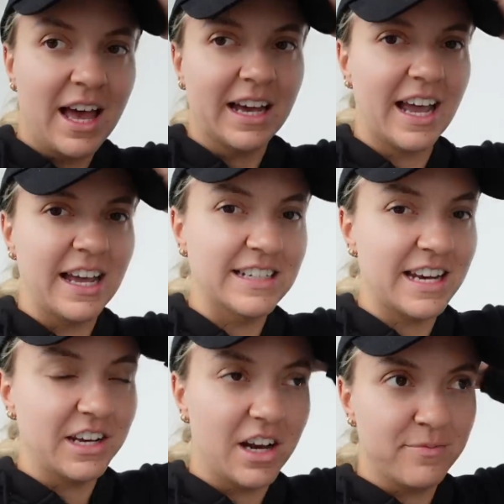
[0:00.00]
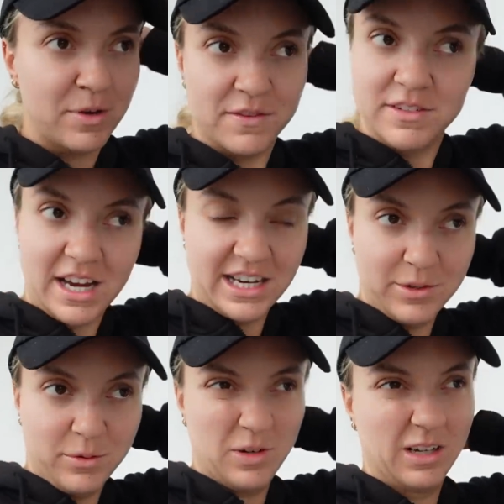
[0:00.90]
Okay, Danny and I both decided
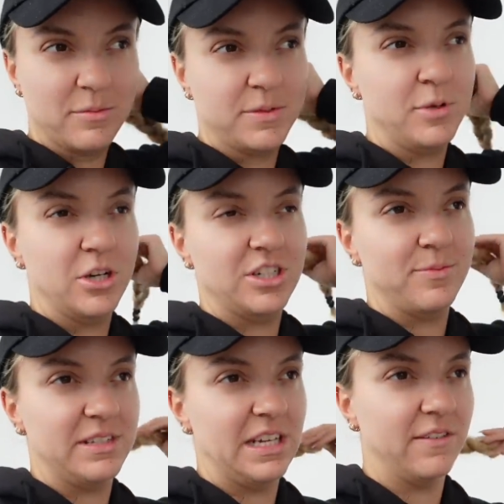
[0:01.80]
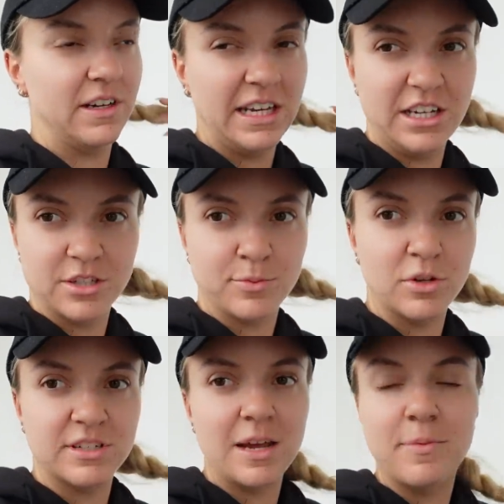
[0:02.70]
that we want to come to Pure Gym this evening. He just bought
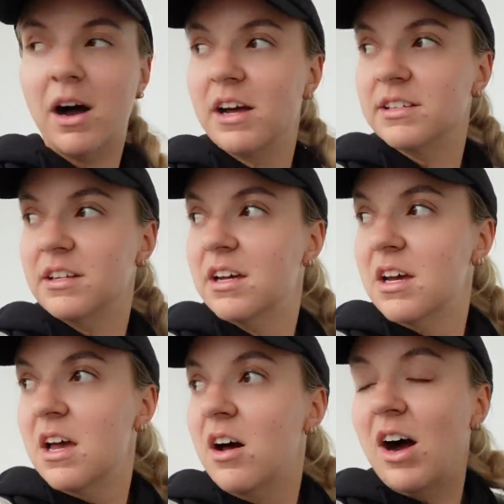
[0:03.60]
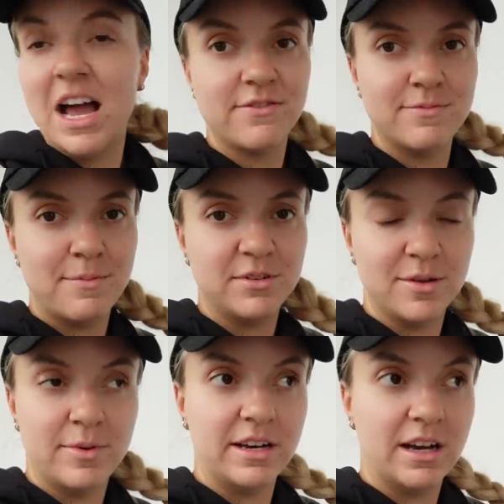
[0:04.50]
a day pass and I have a
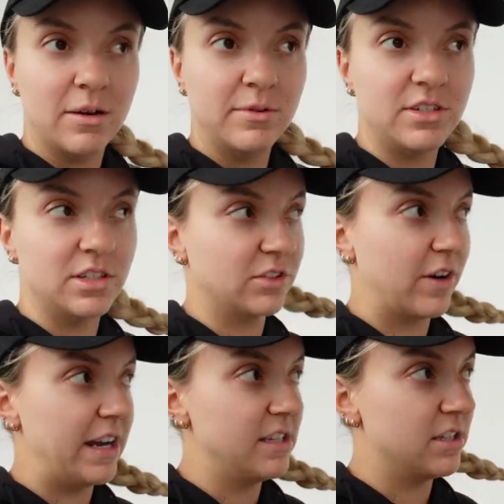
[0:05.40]
membership here now, which is great.